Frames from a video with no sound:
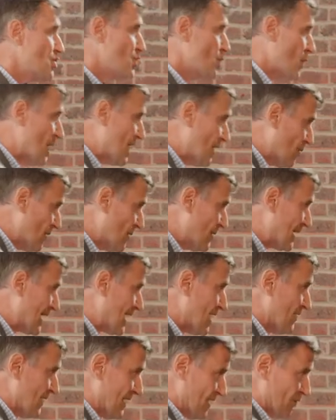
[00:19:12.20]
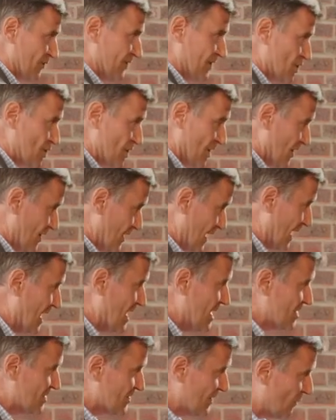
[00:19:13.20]
where we were going on the journey.
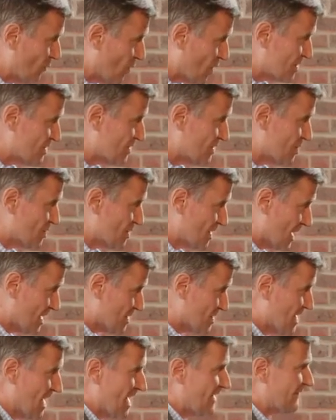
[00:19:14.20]
So it wasn't just